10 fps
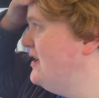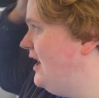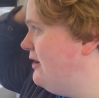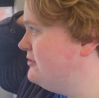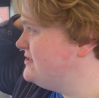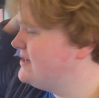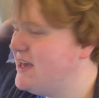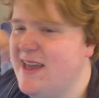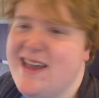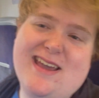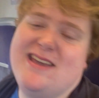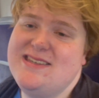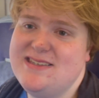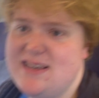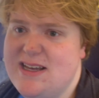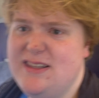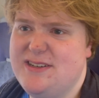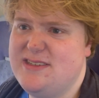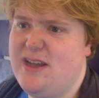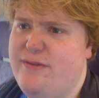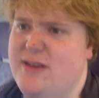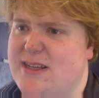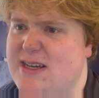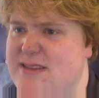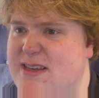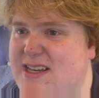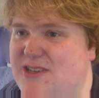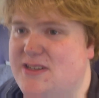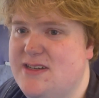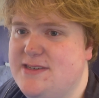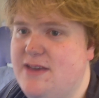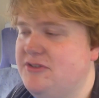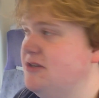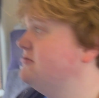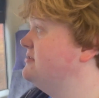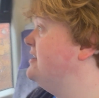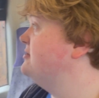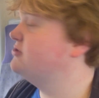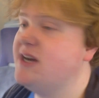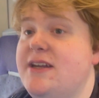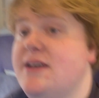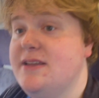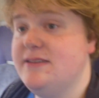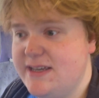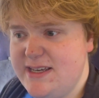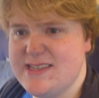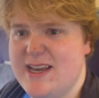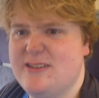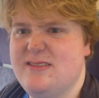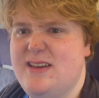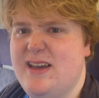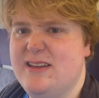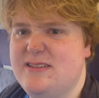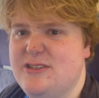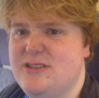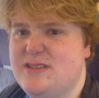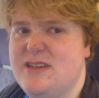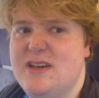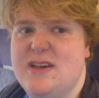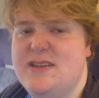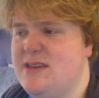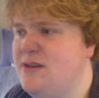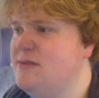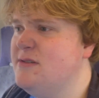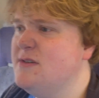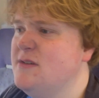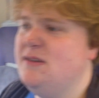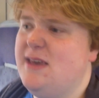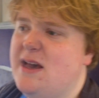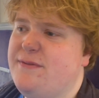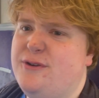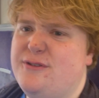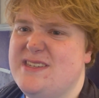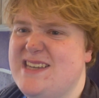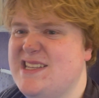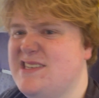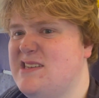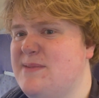I will say it is a little stuffy in here. There's actually a 700 there, a train that is actually air conditioned. So yeah, of course, in some